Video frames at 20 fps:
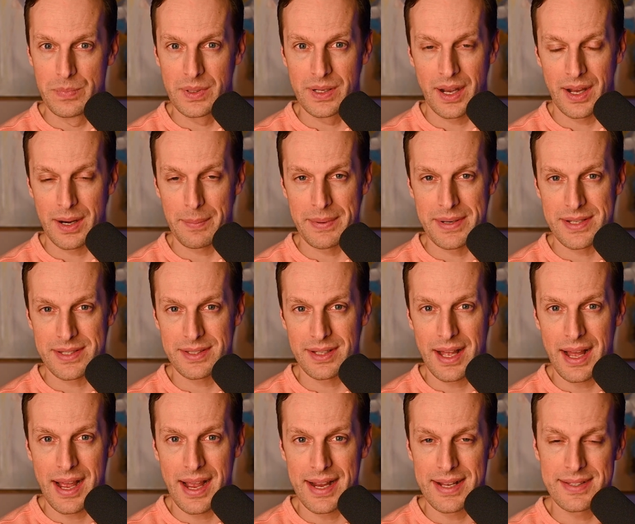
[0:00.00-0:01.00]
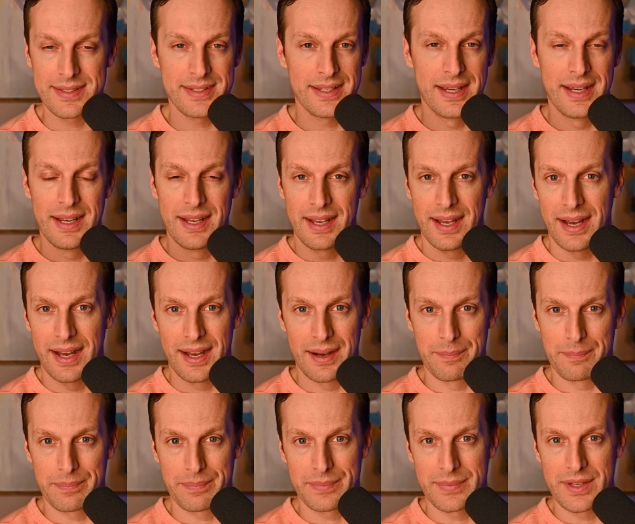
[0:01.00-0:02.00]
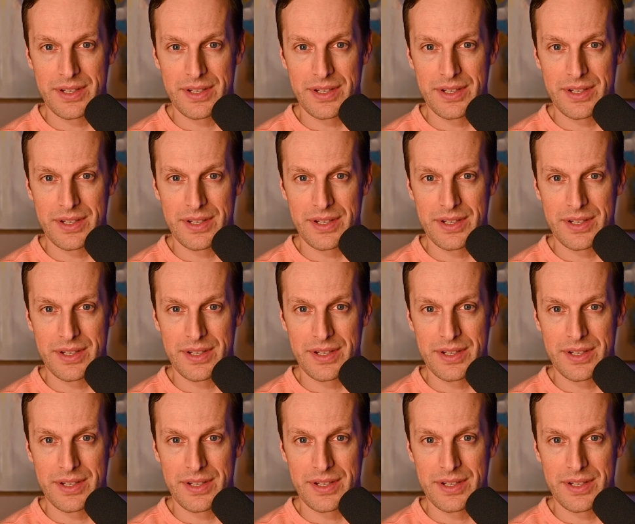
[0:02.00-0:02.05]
cut up into slides. Um,